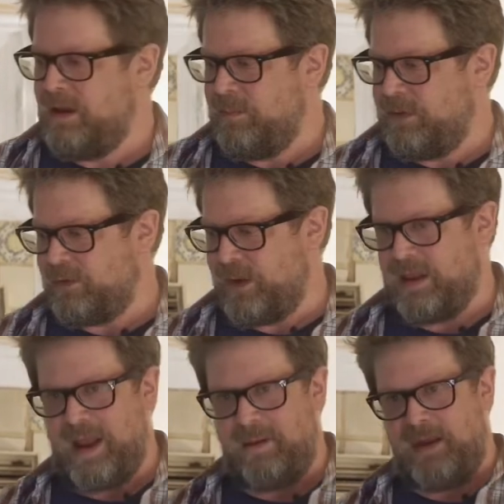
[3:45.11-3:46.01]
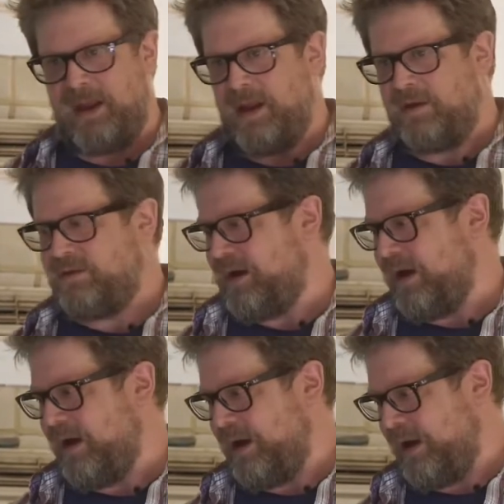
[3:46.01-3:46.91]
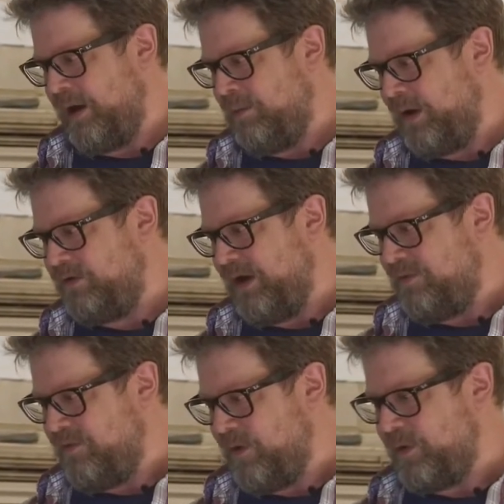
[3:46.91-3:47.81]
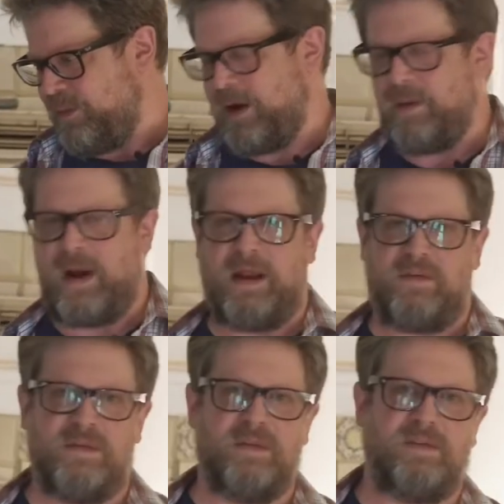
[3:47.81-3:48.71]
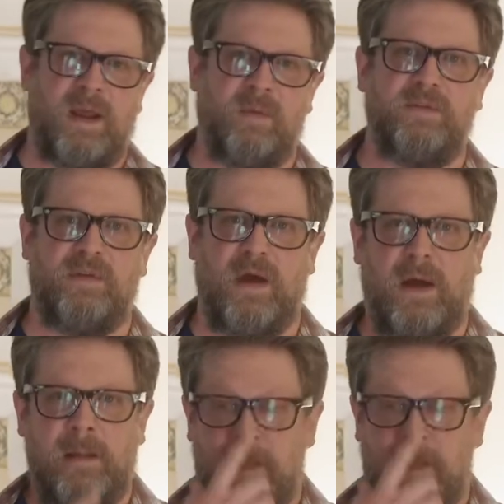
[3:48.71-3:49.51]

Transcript: Between that being outside and my jet filter being right next to the table saw,